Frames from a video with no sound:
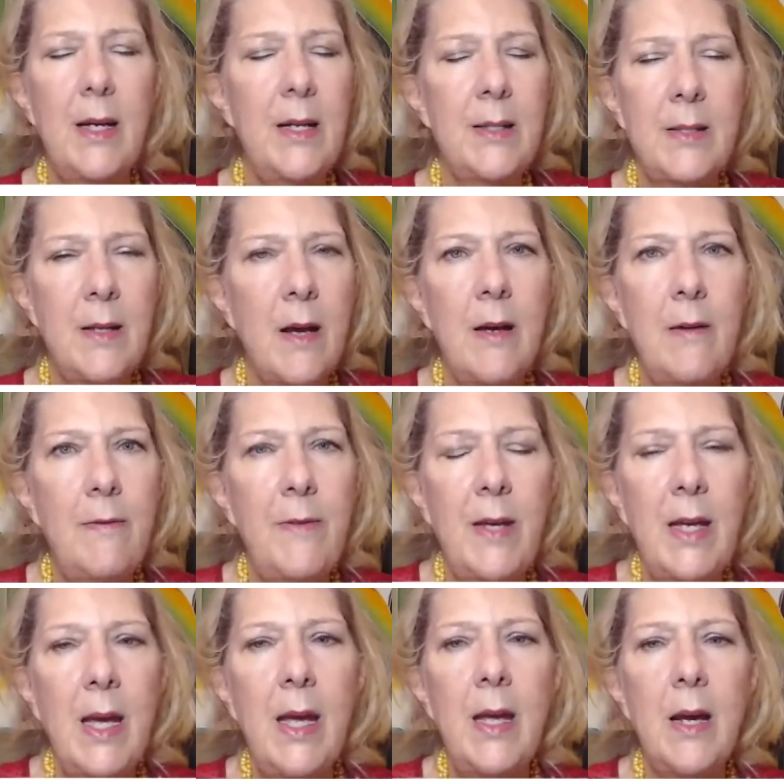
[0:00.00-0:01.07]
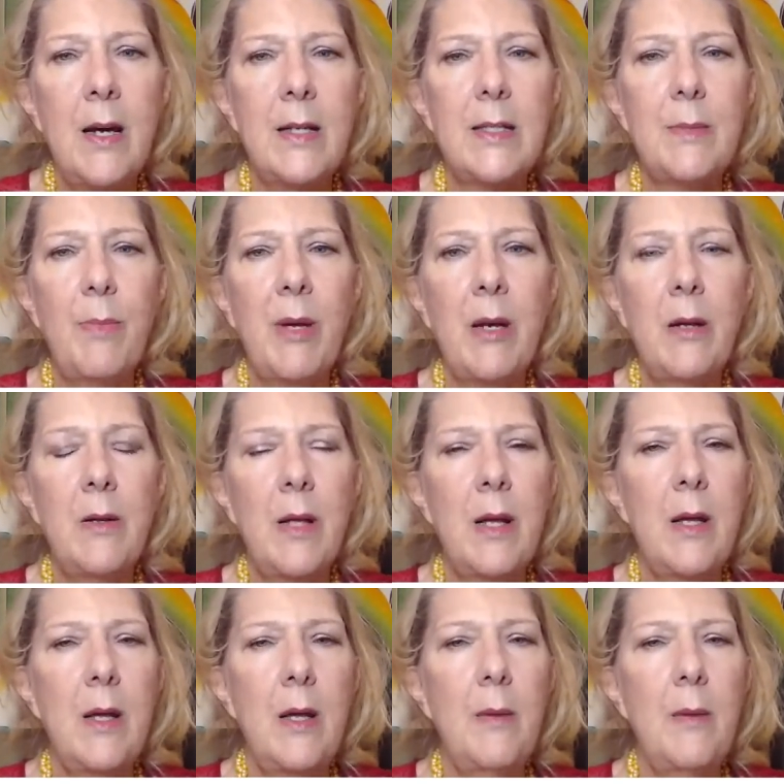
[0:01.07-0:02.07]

It's not a VA hospital,